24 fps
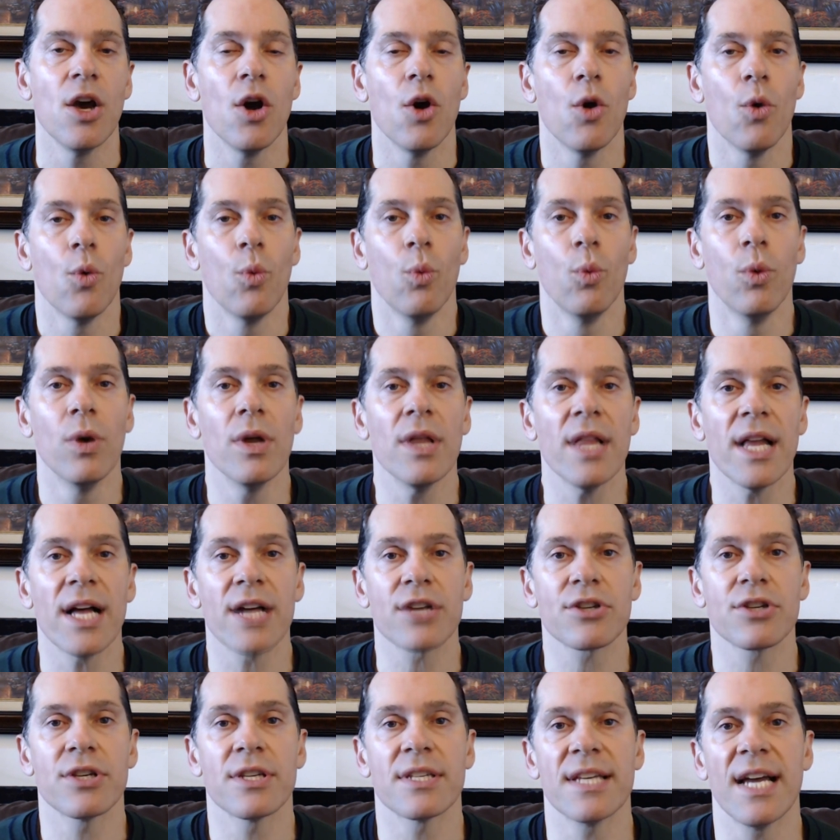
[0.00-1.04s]
we'll
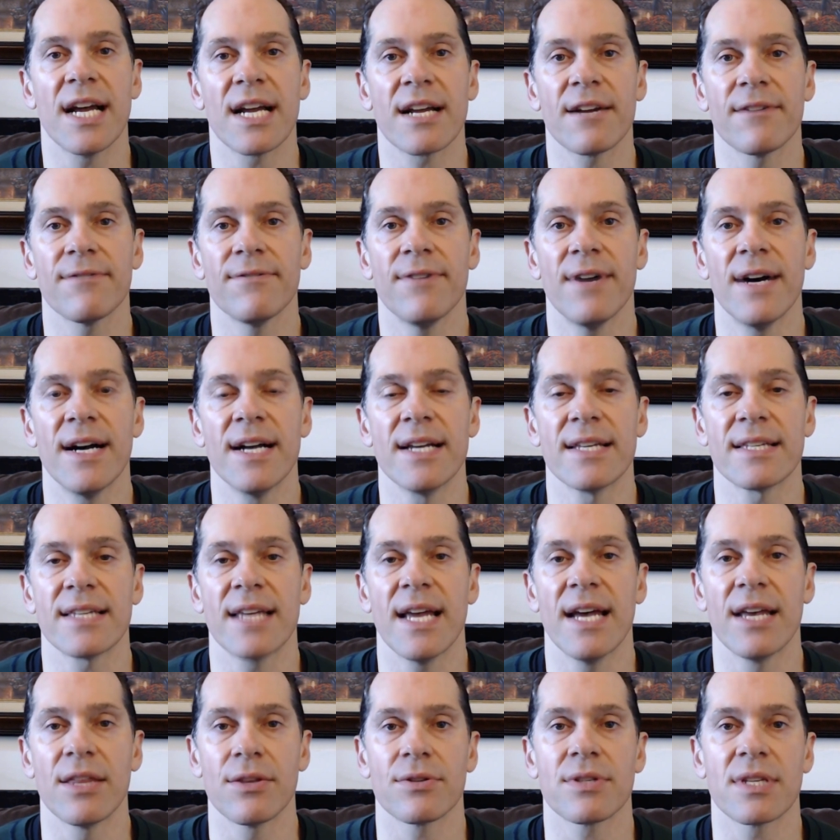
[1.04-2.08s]
actually sacrifice
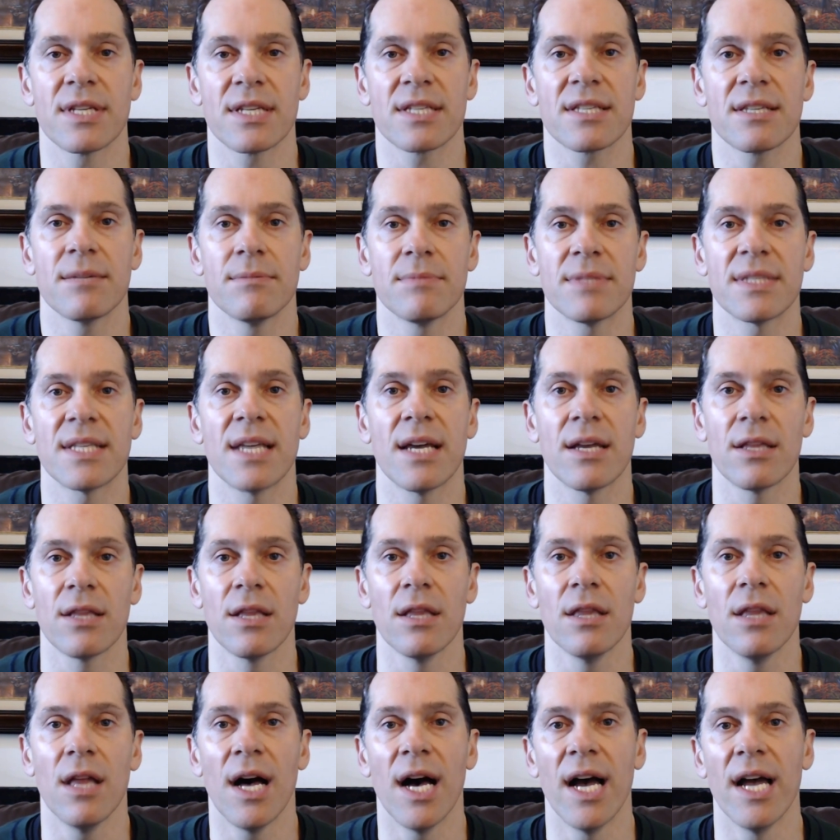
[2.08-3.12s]
other systems down the
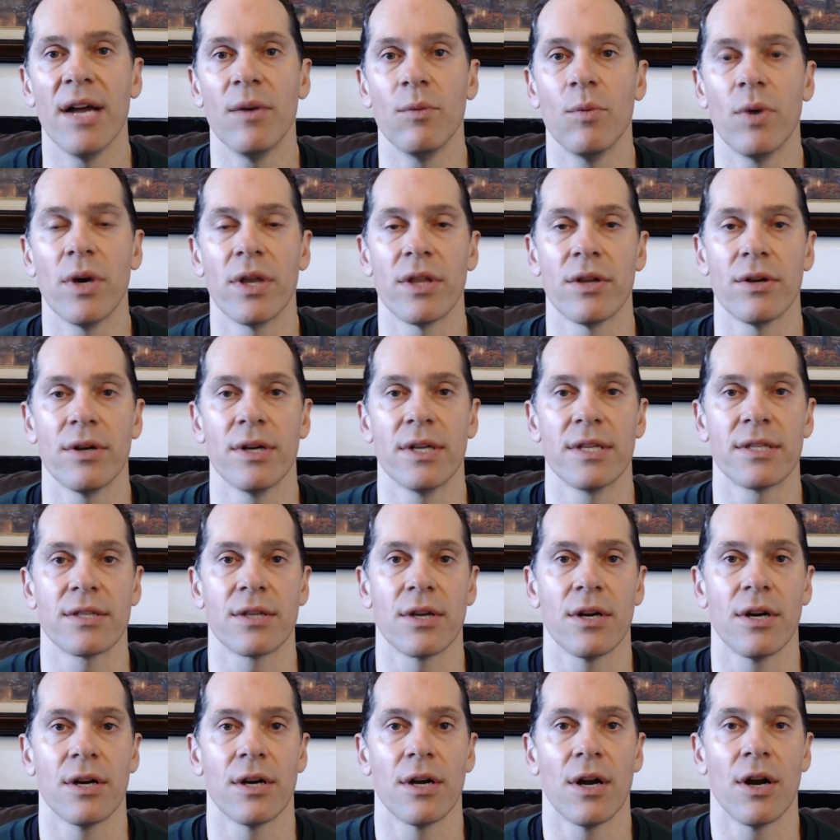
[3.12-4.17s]
line, whether it's
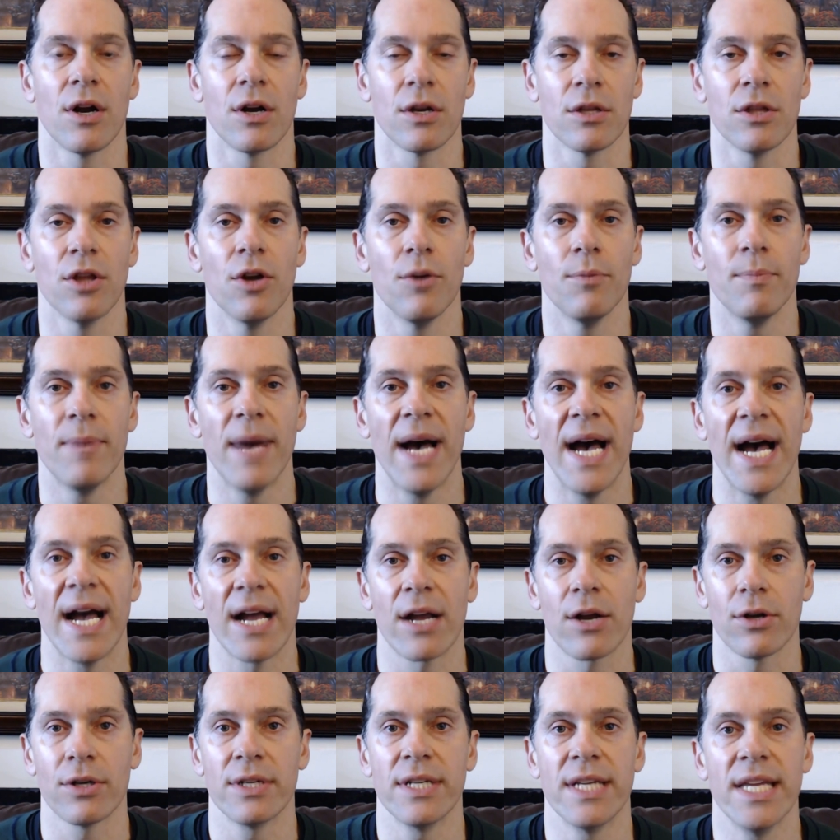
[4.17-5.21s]
our low back
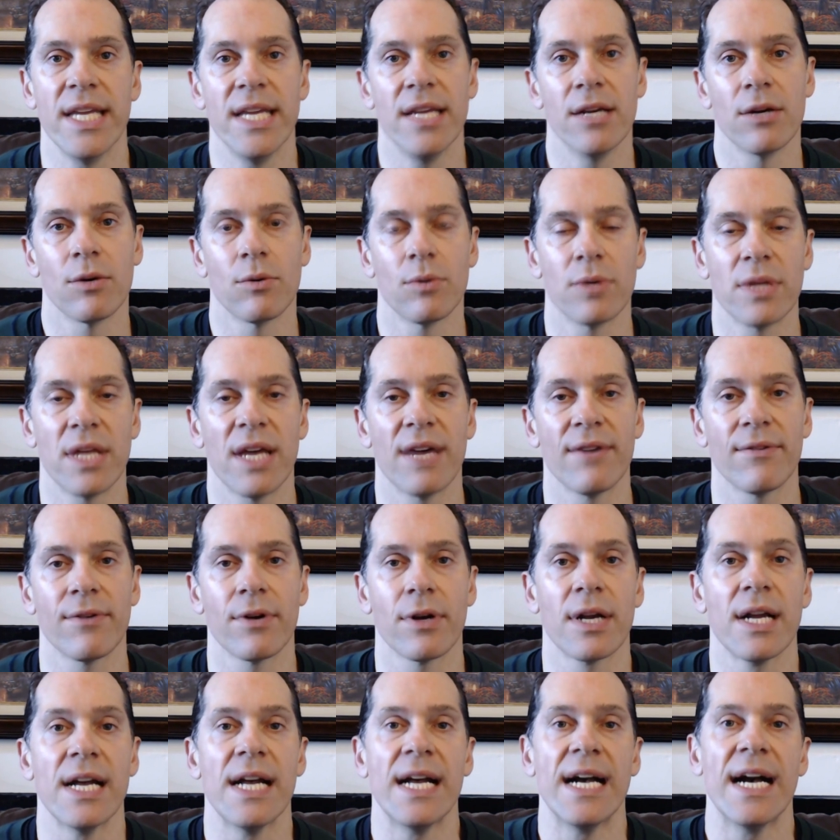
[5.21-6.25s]
or knee or
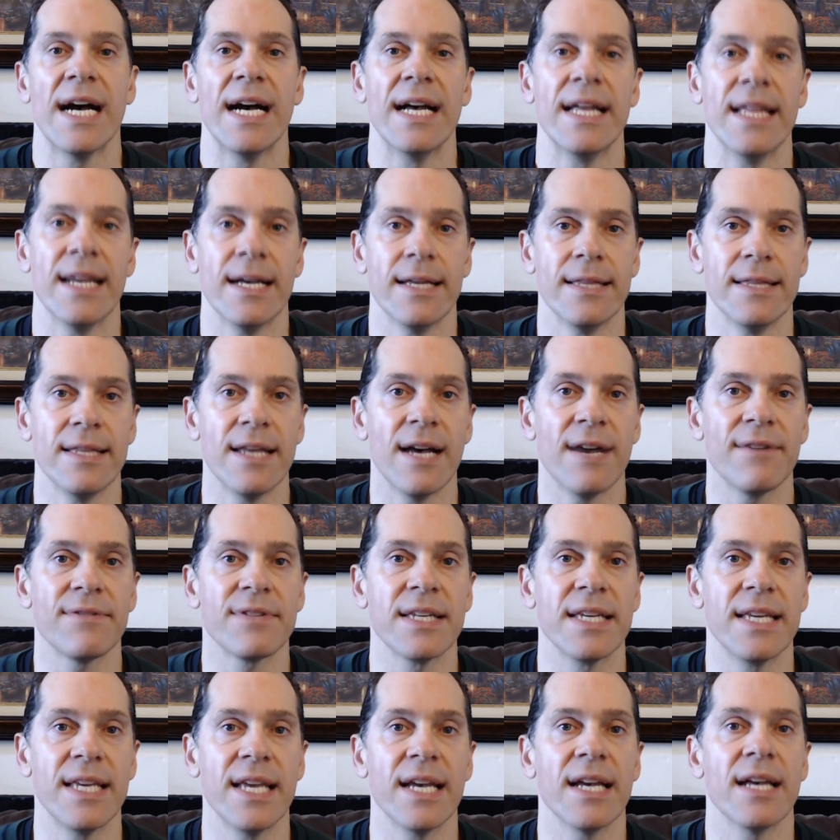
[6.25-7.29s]
whatever, enough to
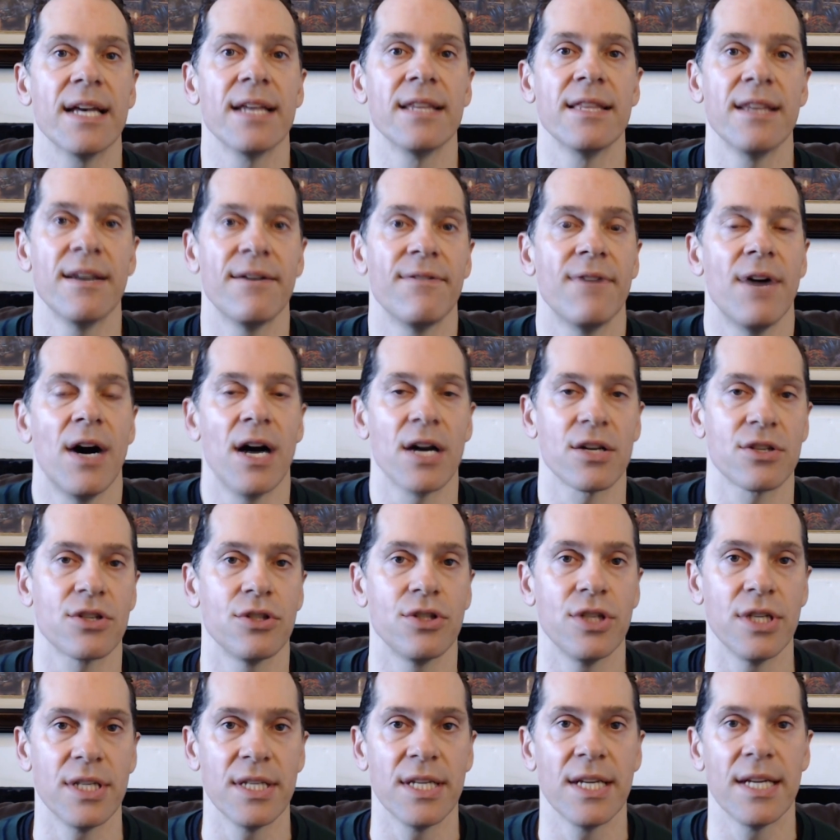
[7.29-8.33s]
get enough
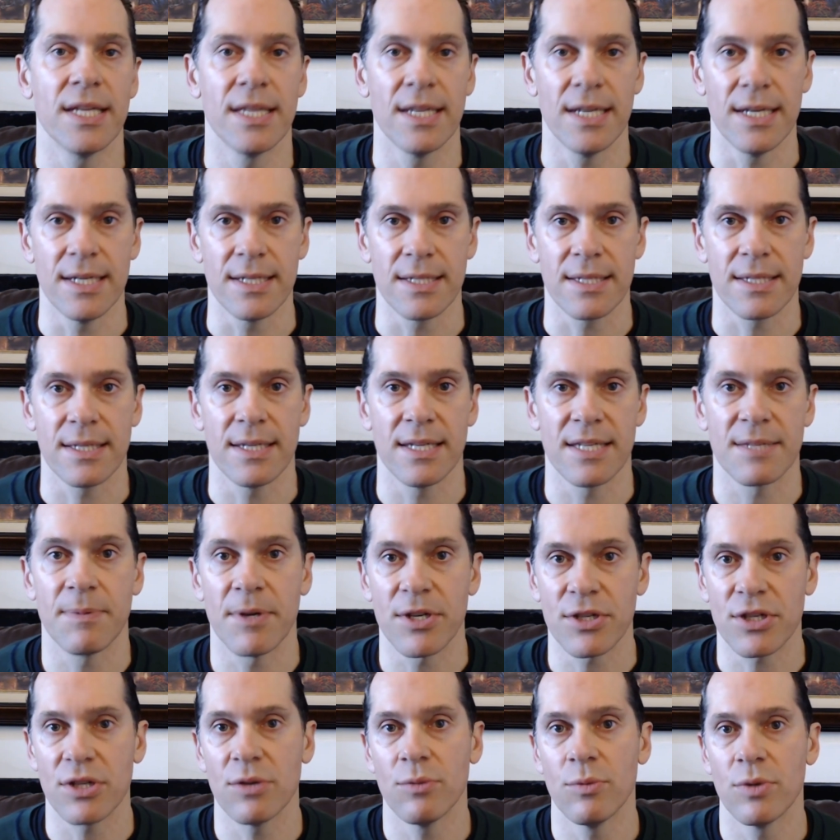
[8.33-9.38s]
oxygen in us,
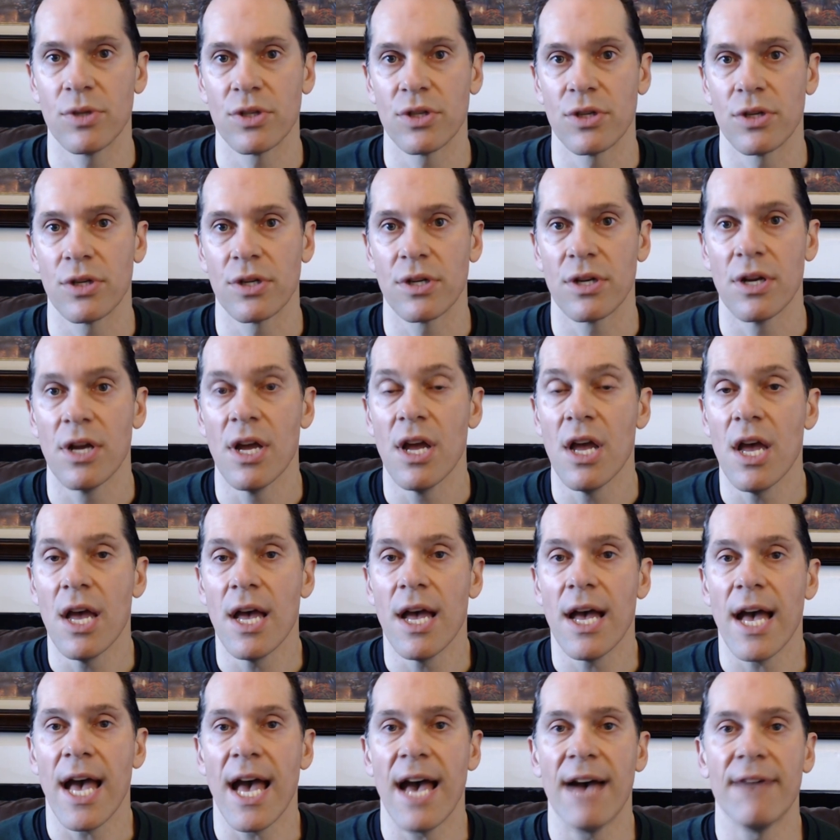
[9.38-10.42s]
especially when you
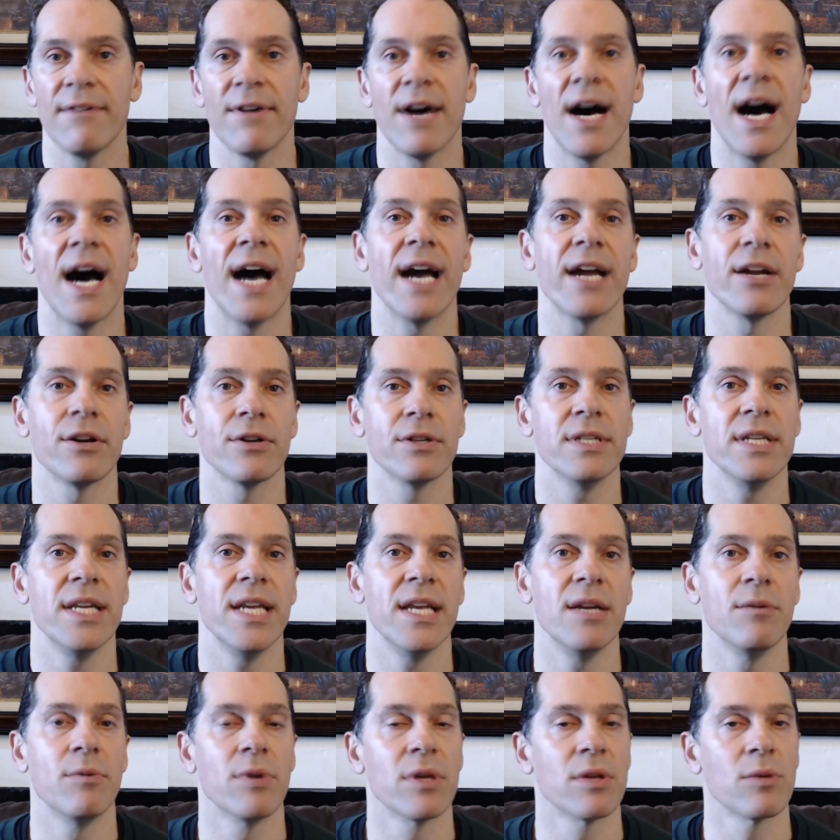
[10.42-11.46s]
have a higher need,
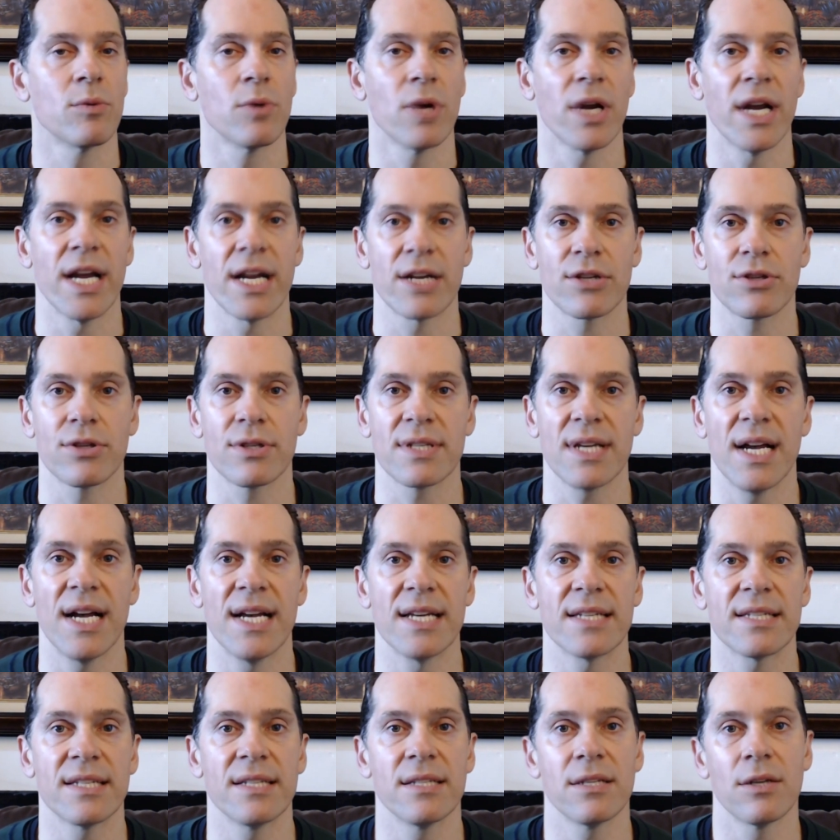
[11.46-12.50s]
whether we're
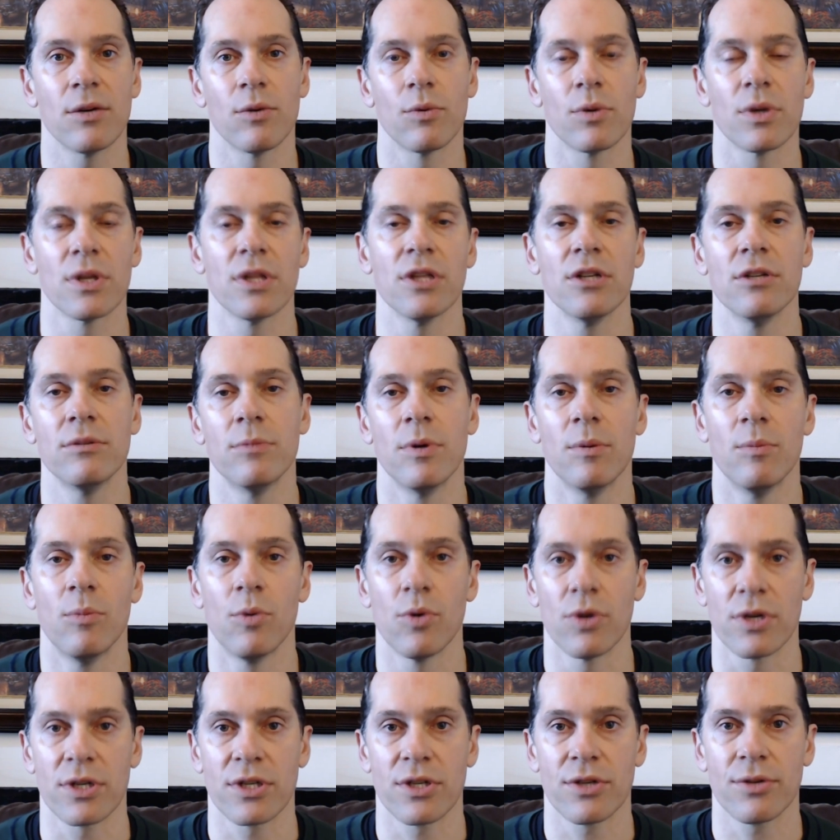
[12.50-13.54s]
exercising or we're a little bit
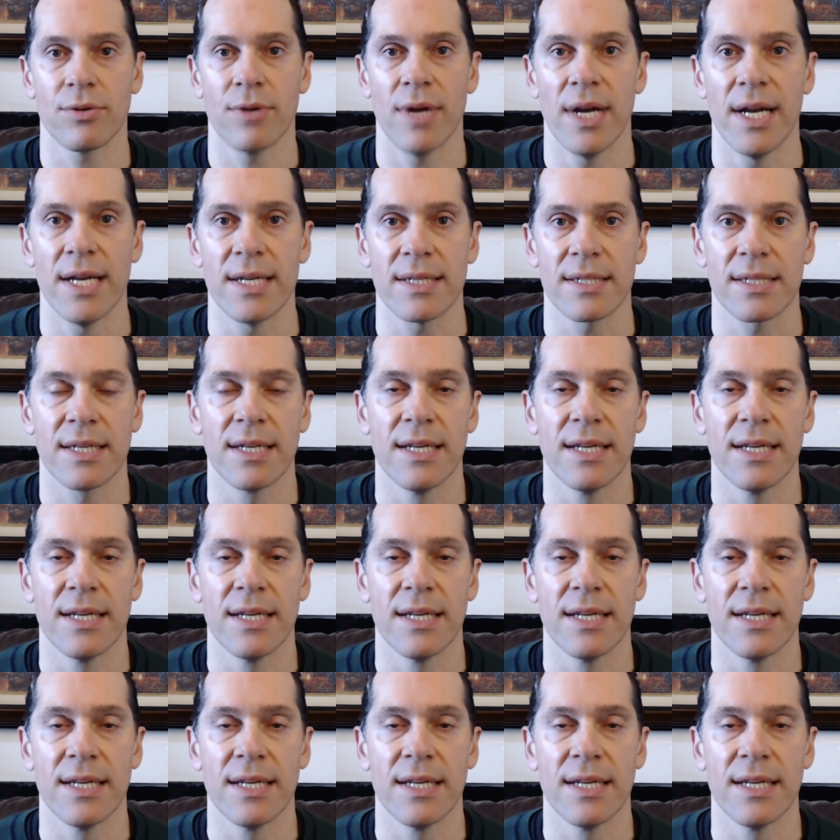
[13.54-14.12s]
more stressed.